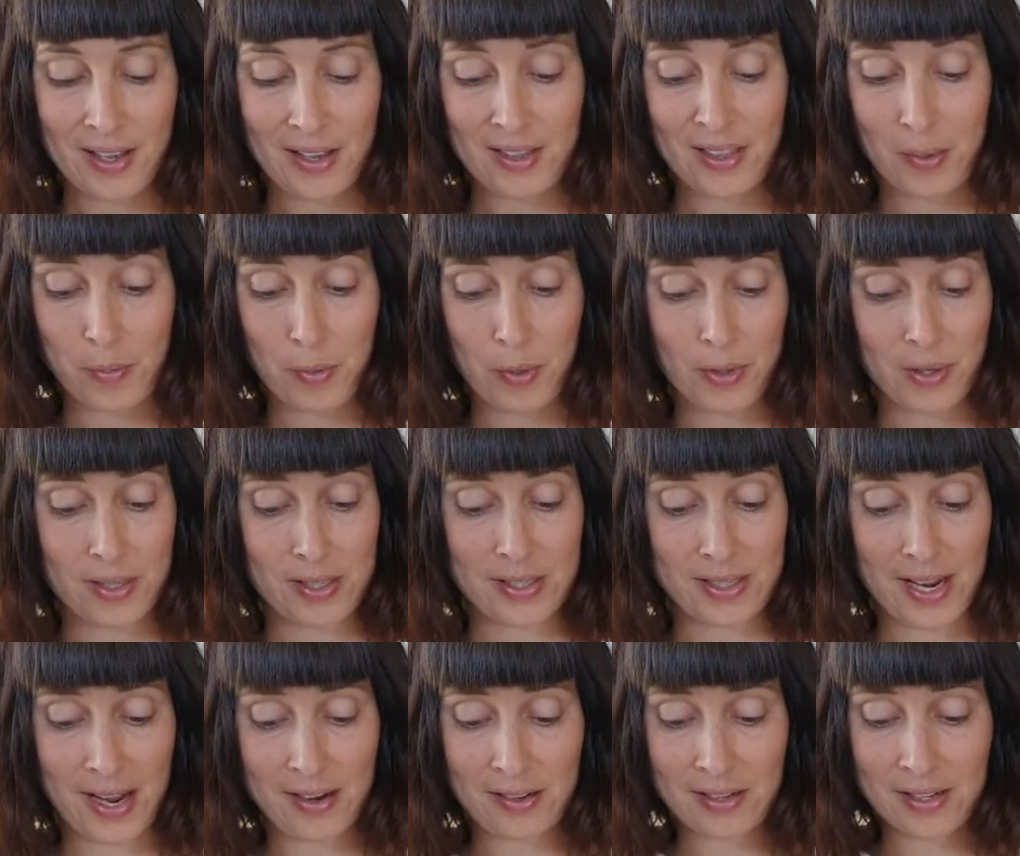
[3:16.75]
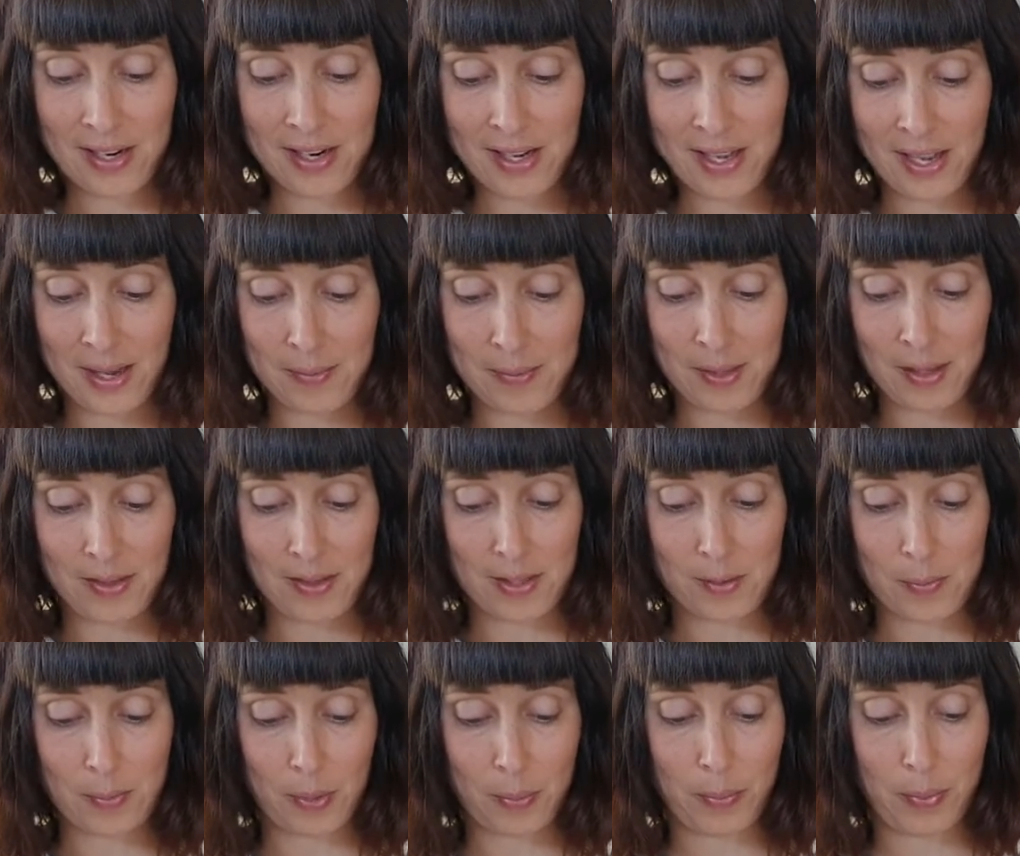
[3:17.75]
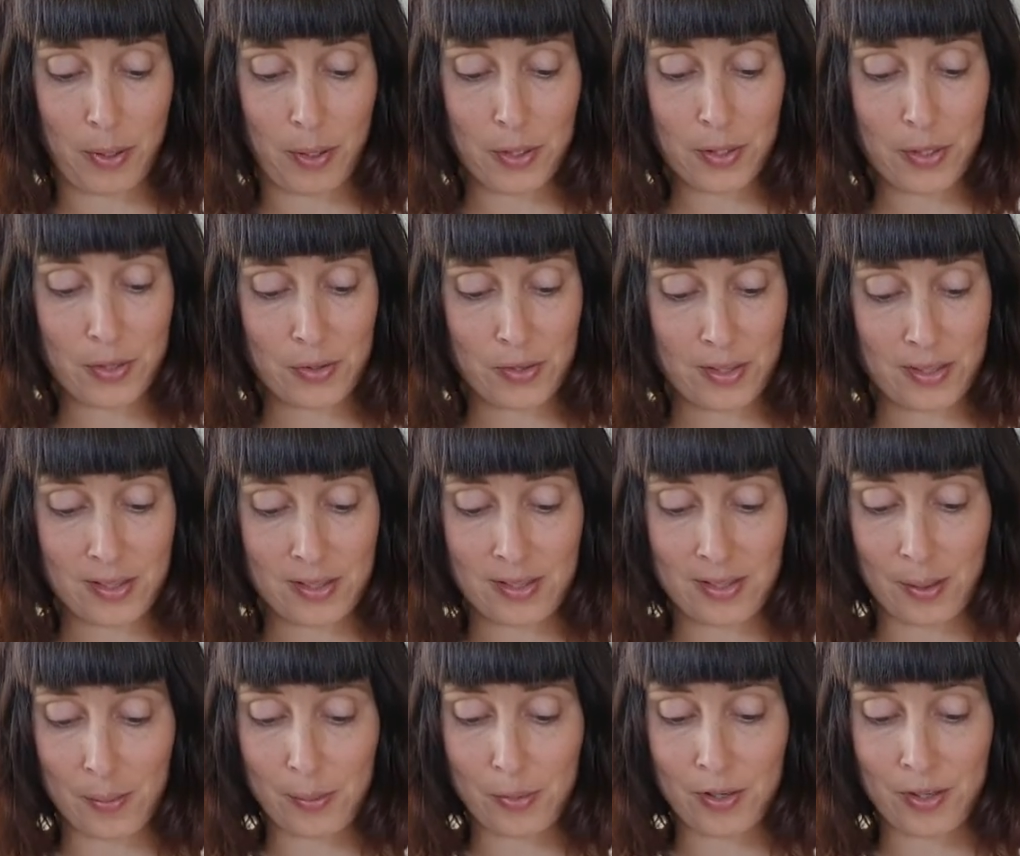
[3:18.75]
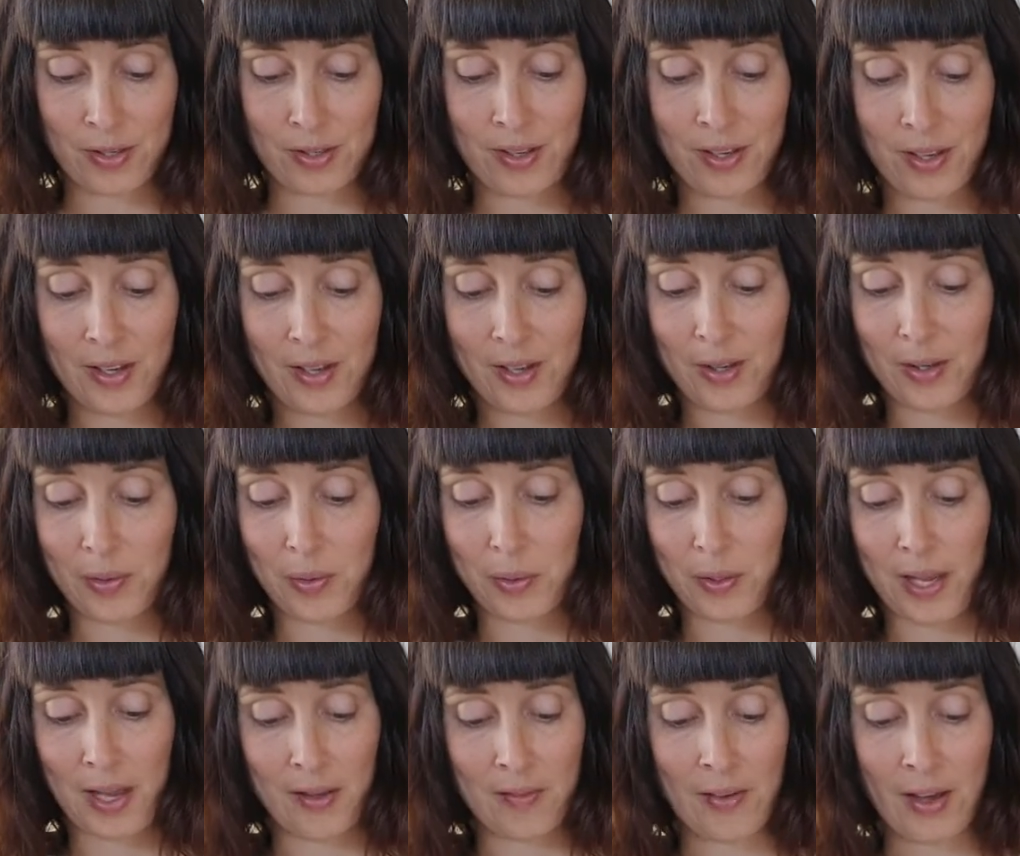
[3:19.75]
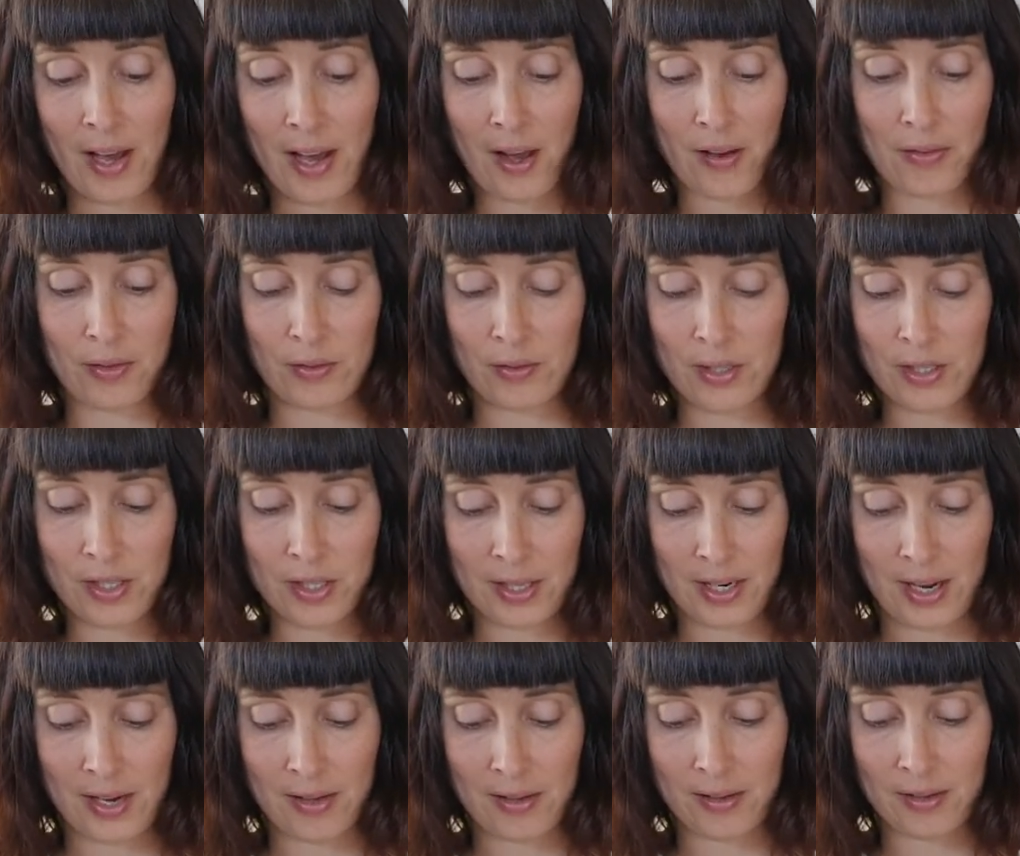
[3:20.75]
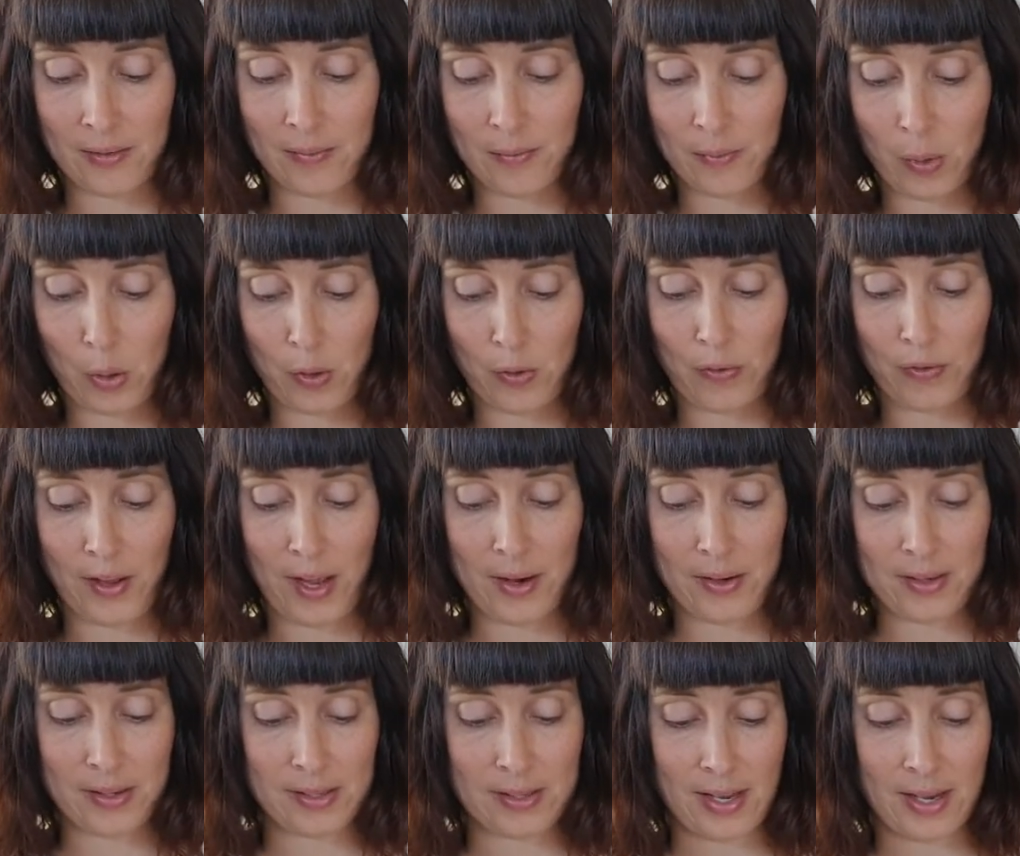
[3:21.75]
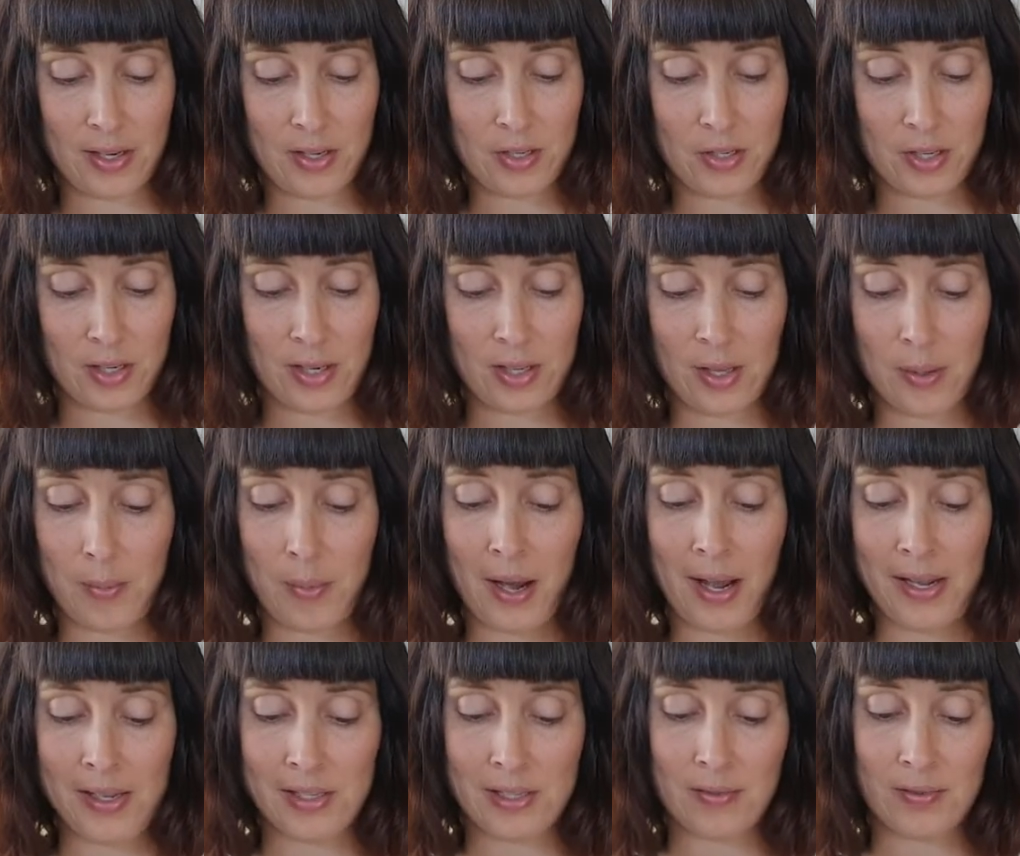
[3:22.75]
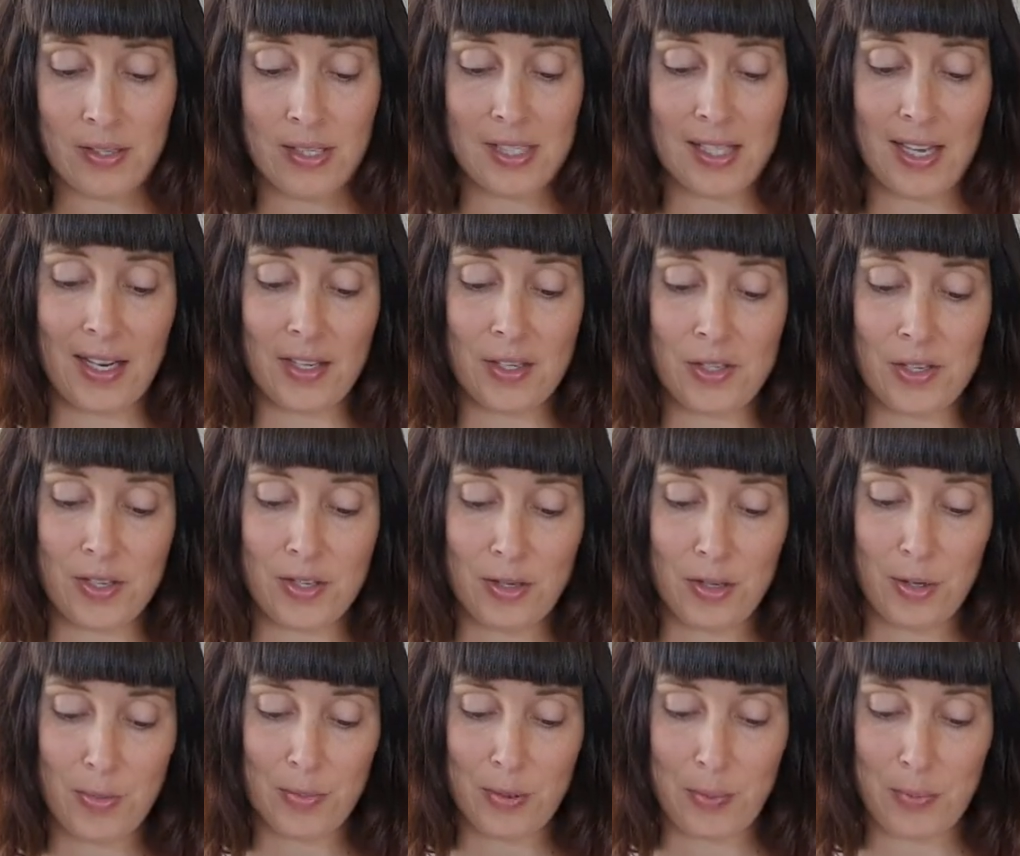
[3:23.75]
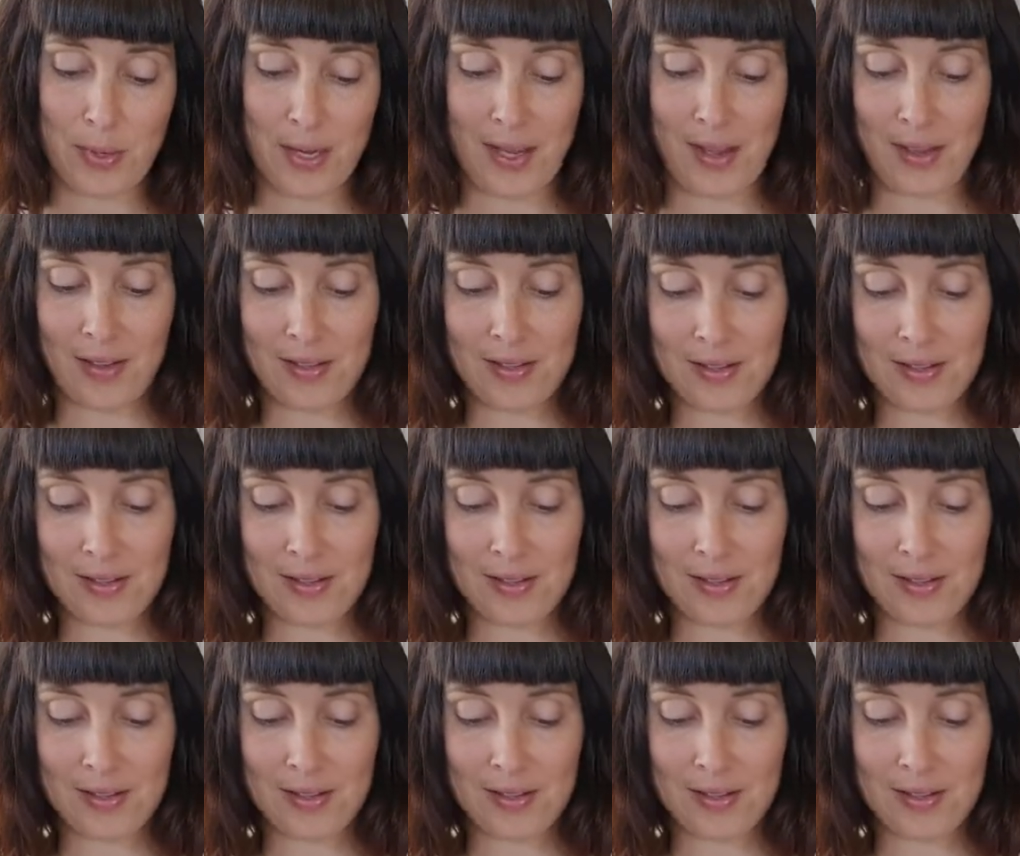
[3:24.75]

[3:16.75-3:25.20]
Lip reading: the more astounded I am that this preposterous assumption could ever have originated or found a sanction in the minds of intelligent human beings.